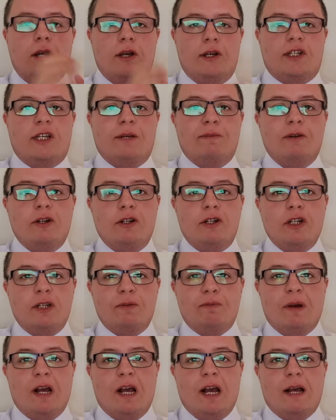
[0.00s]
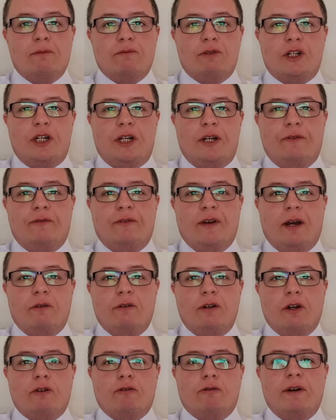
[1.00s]
so much as perhaps she
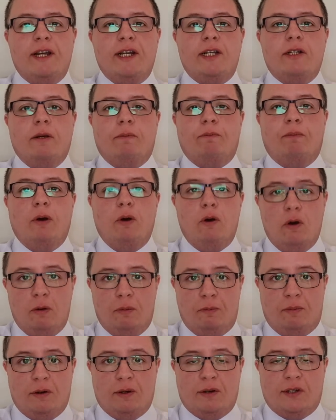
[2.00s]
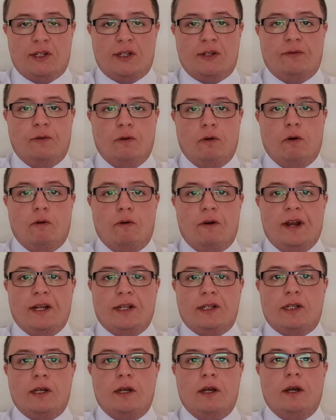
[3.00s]
found a greater purpose for
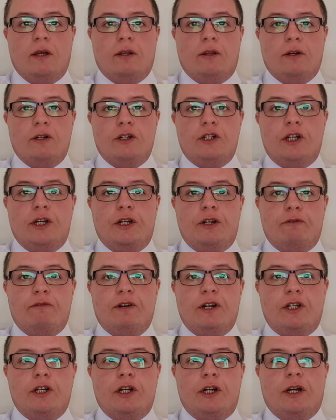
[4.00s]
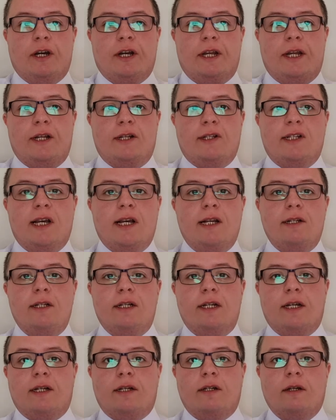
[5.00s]
it than she'd originally
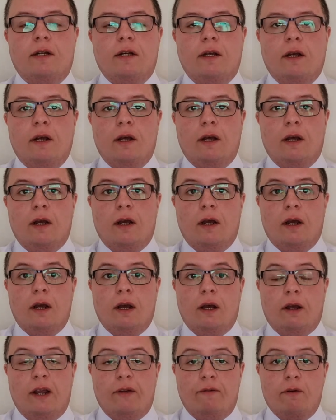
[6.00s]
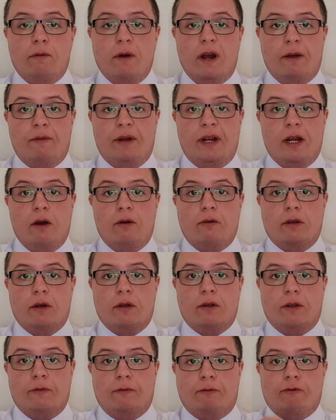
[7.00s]
intended. Either way, we know
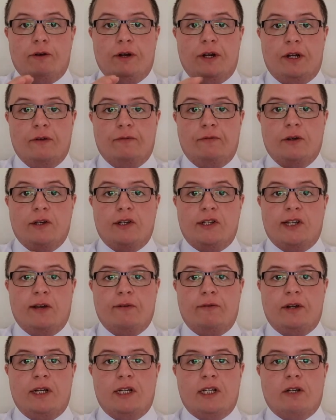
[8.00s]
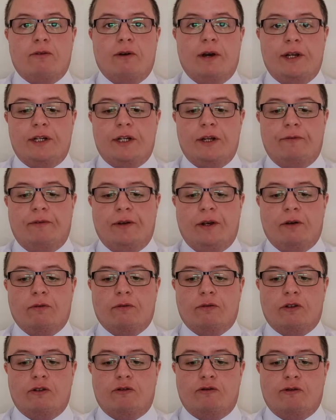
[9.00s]
that the Greek of verse 7 is quite
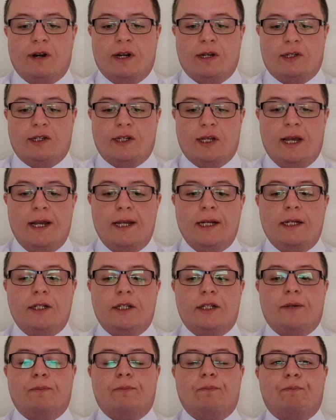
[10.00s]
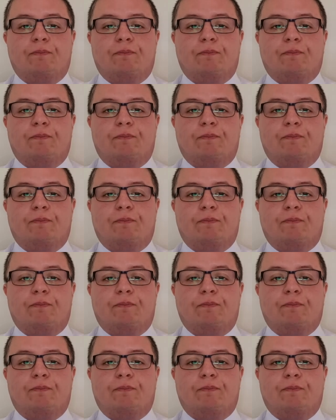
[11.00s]
difficult to translate.